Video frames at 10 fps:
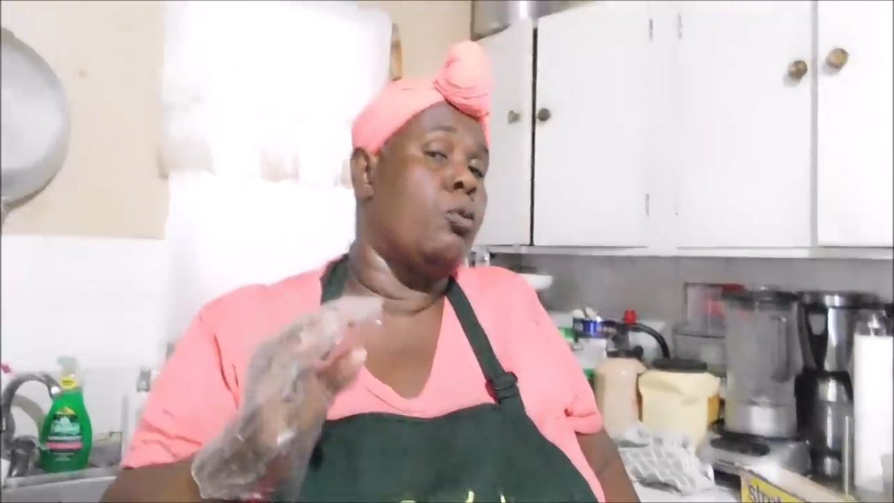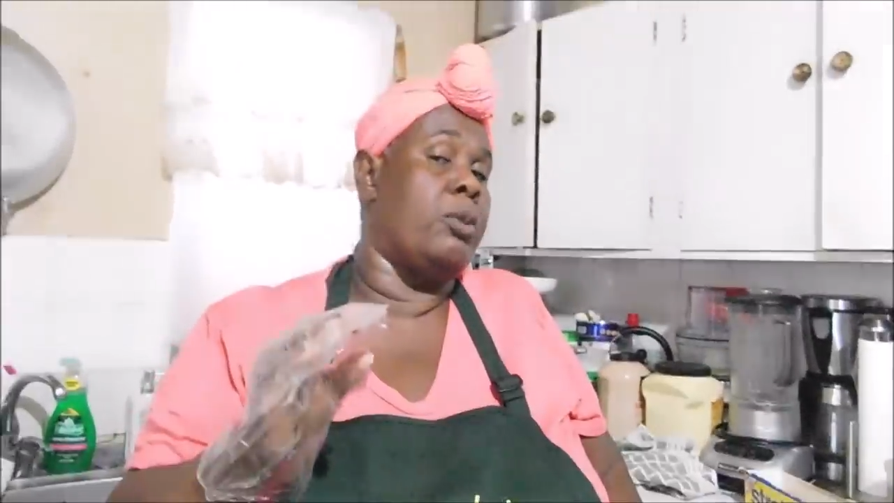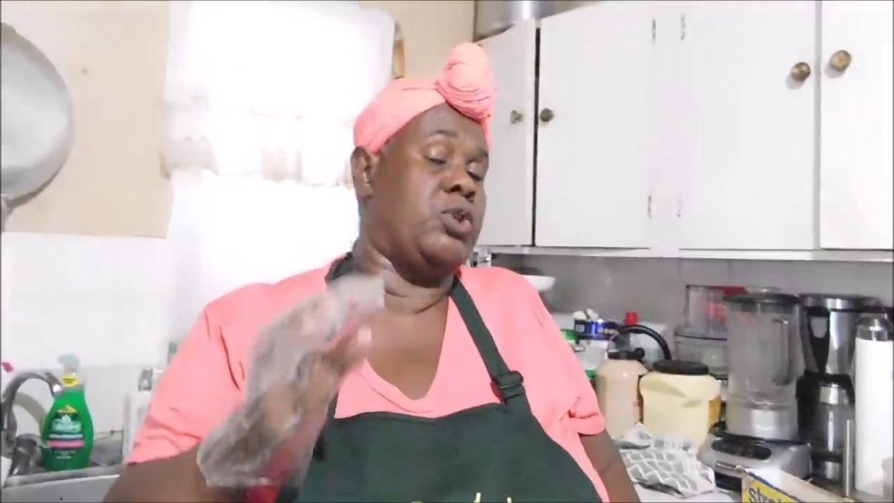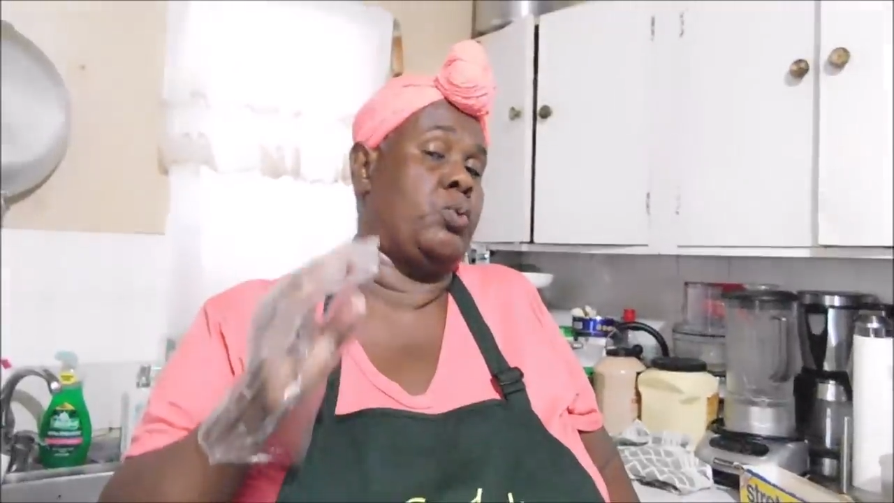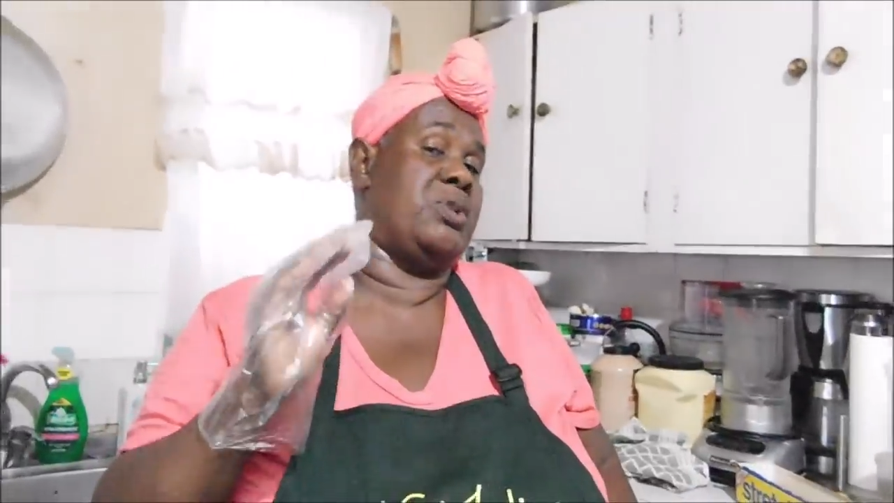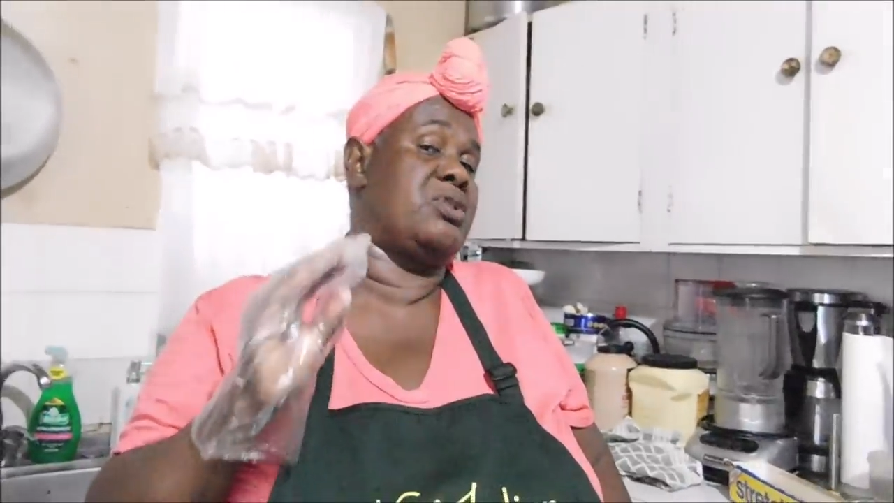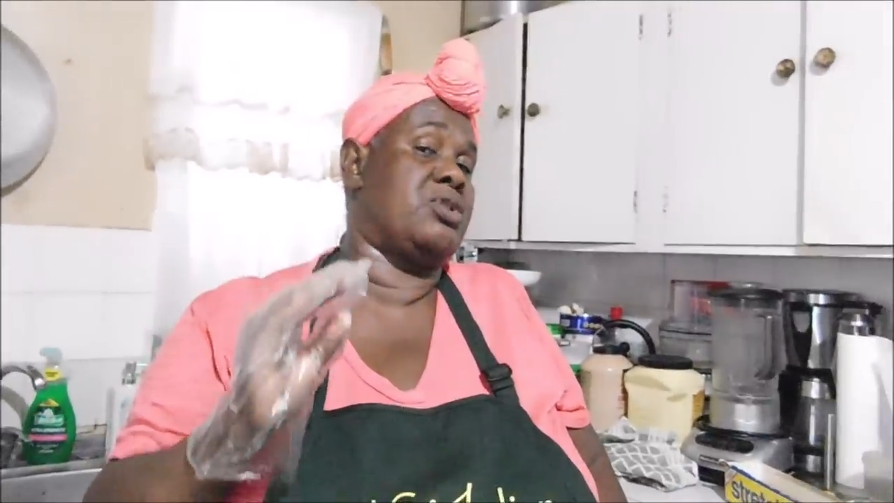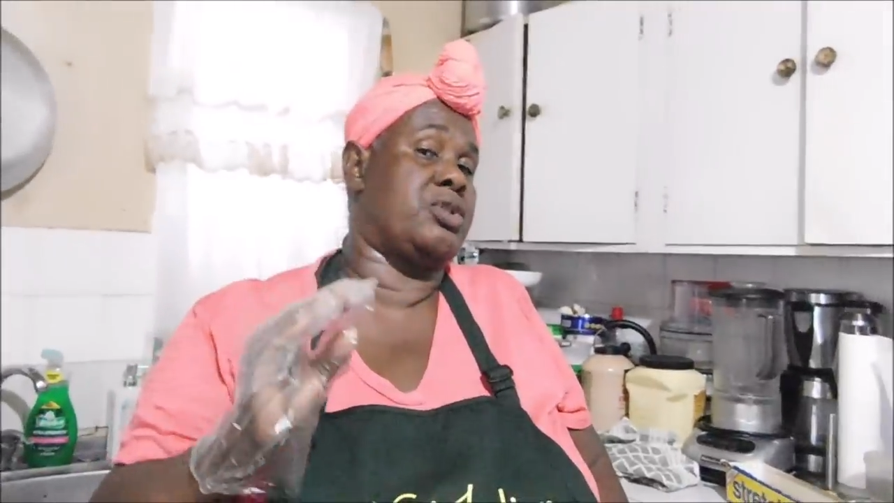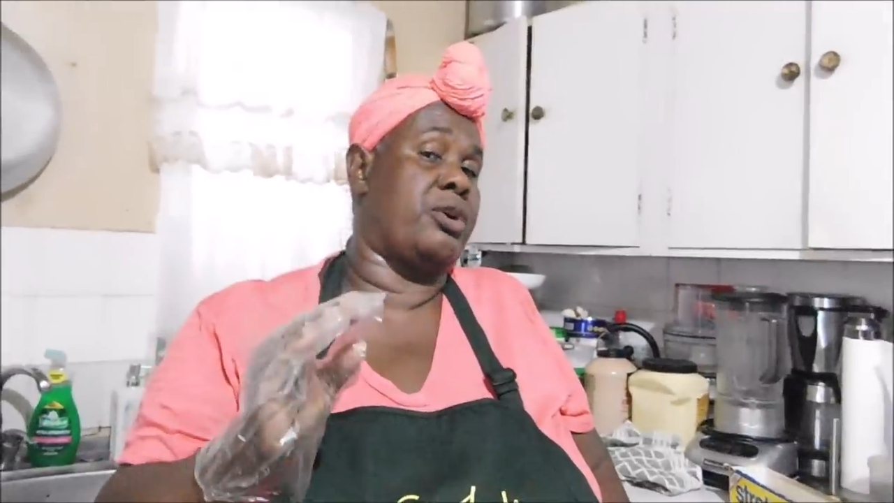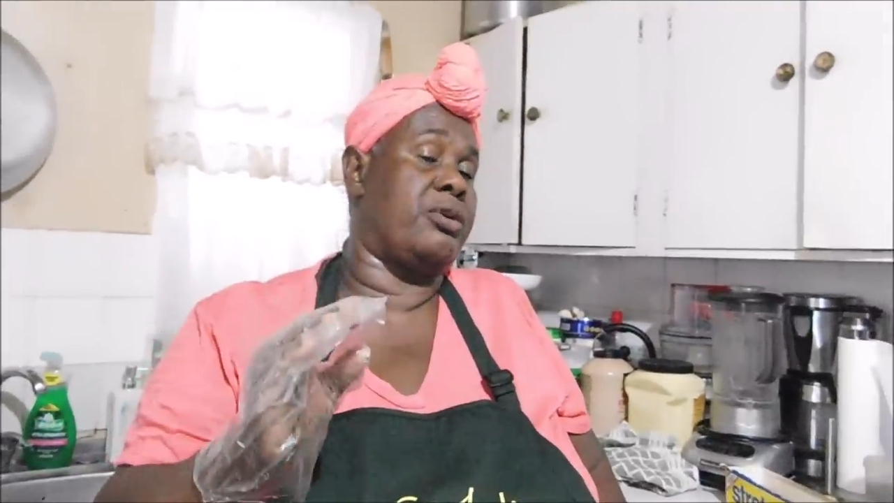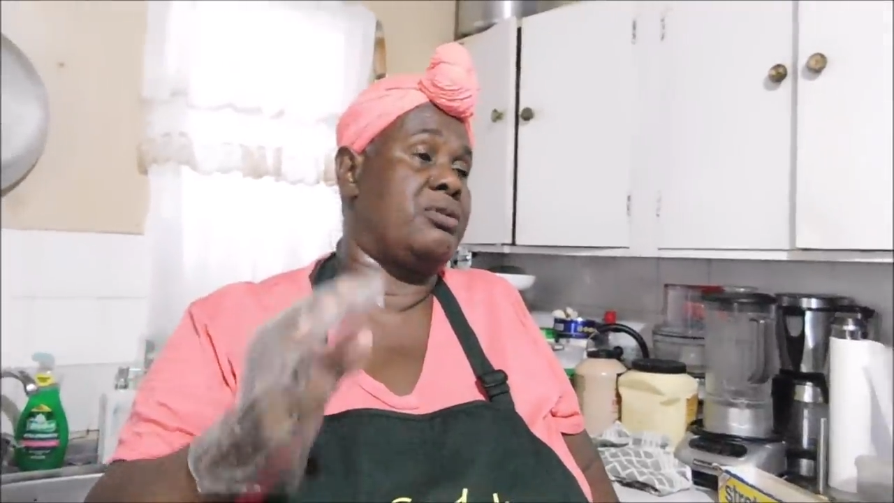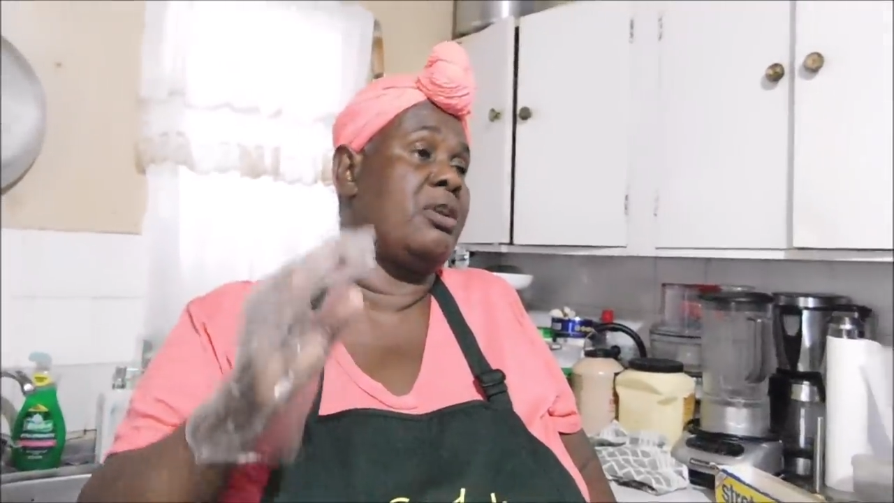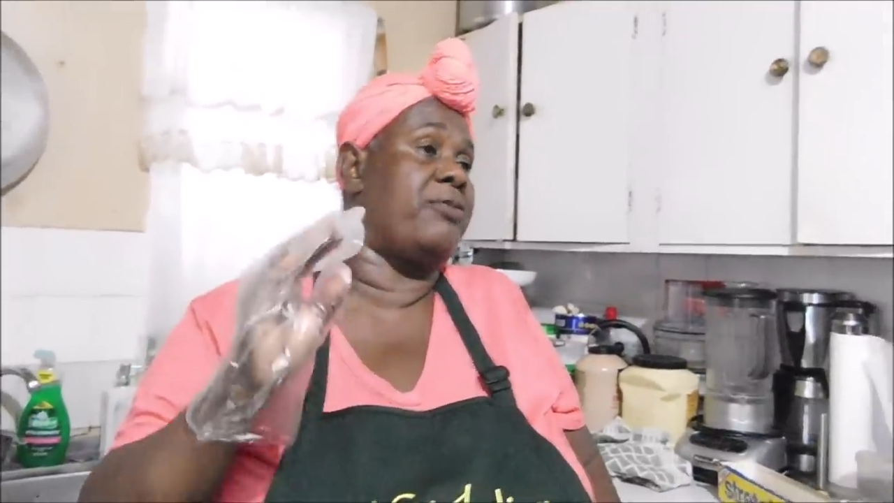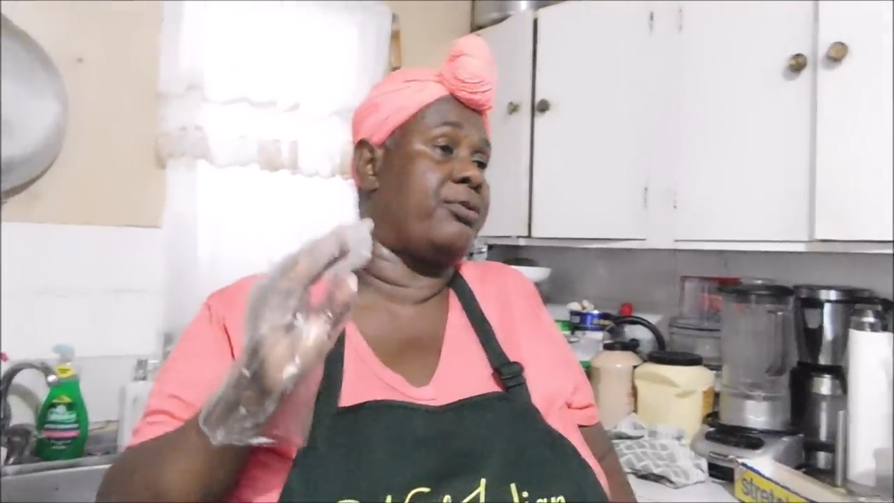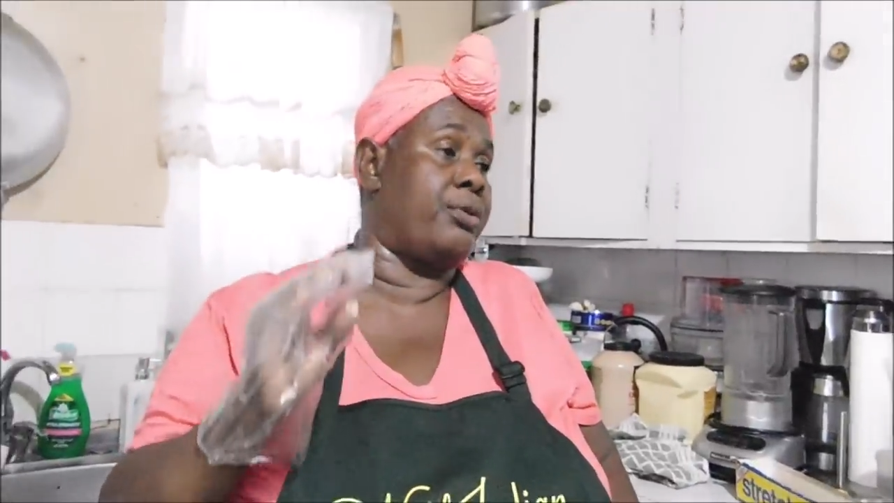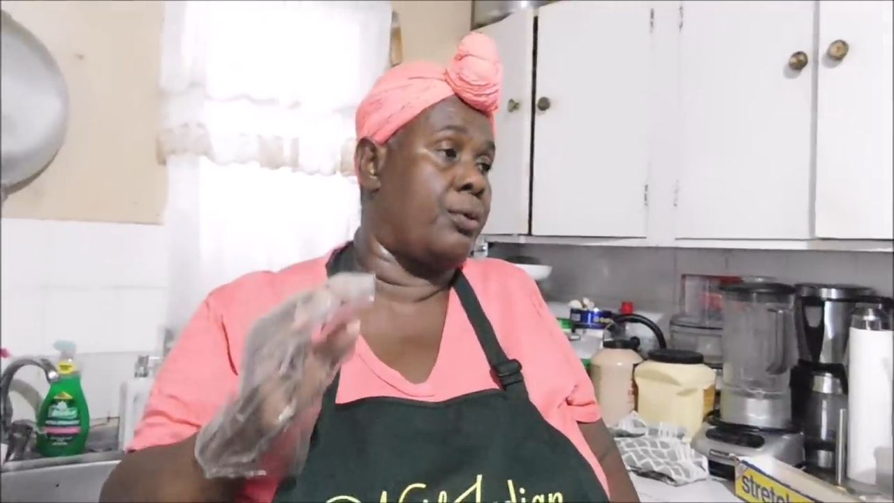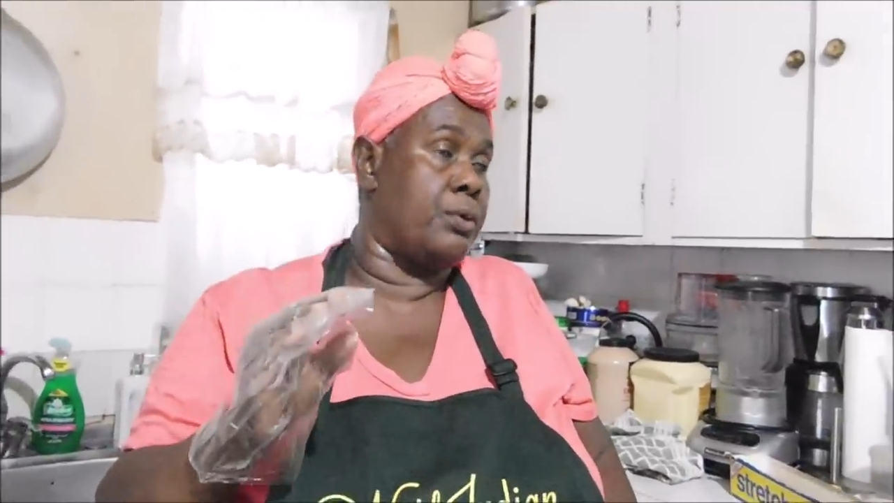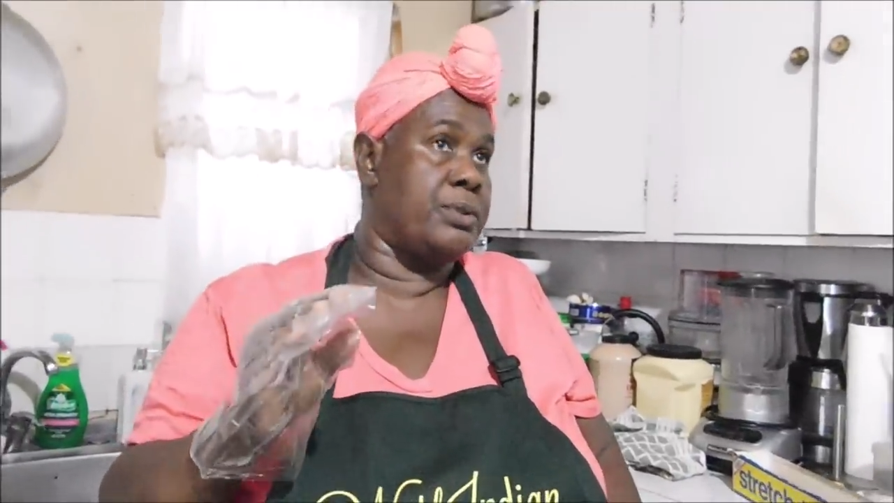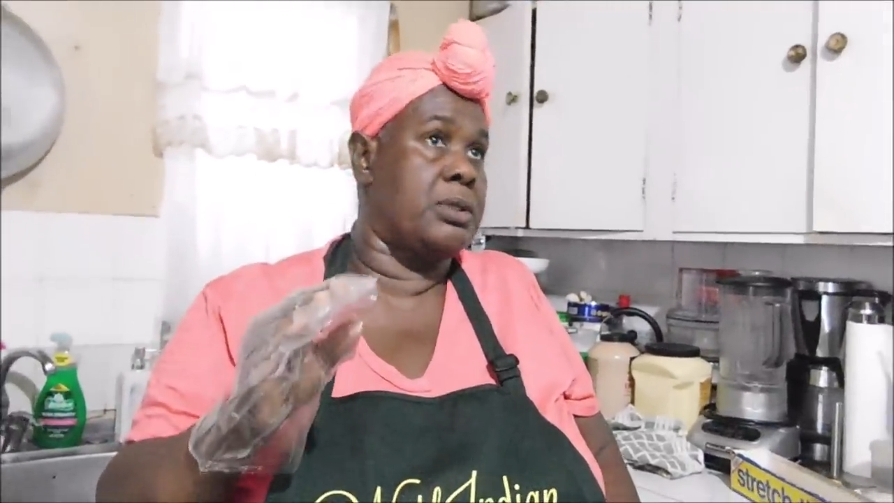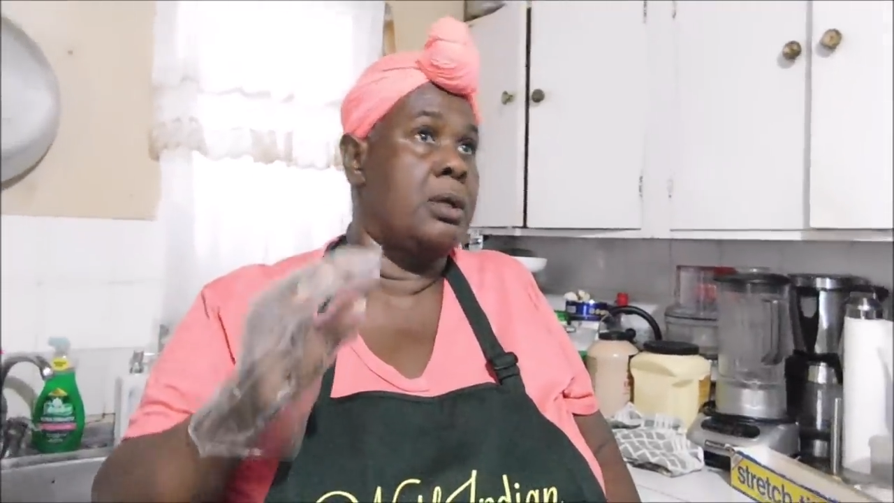too much with certain of
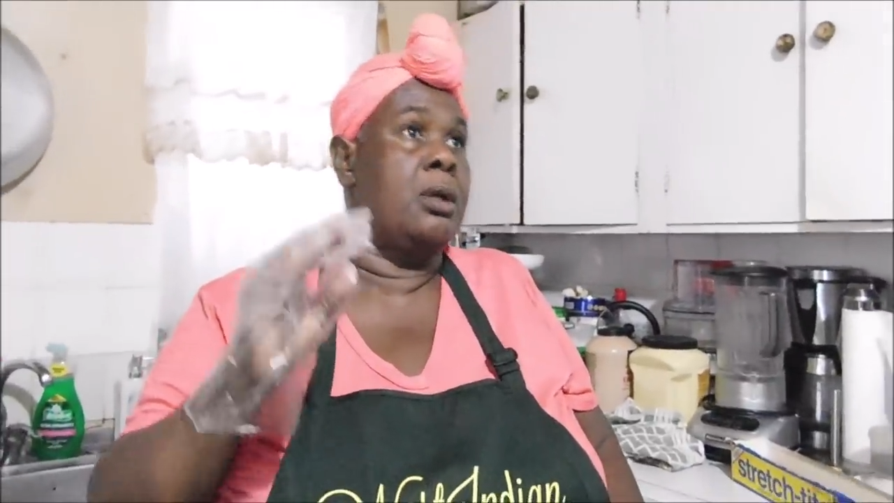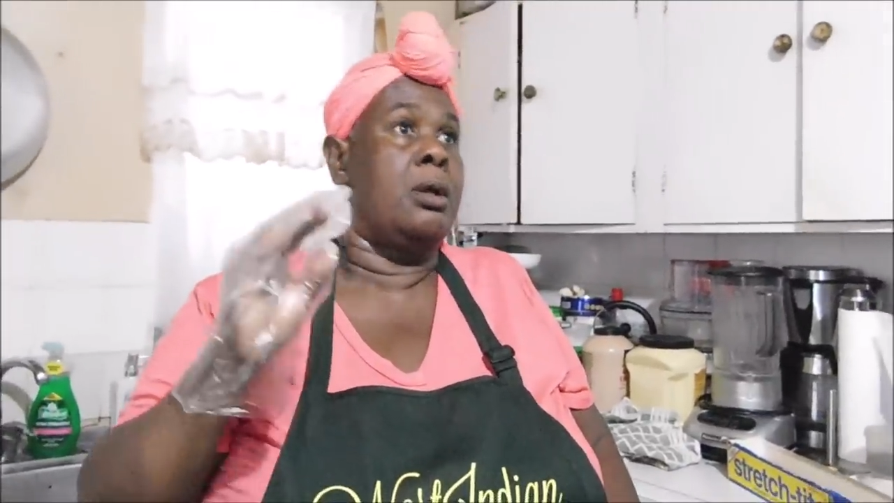those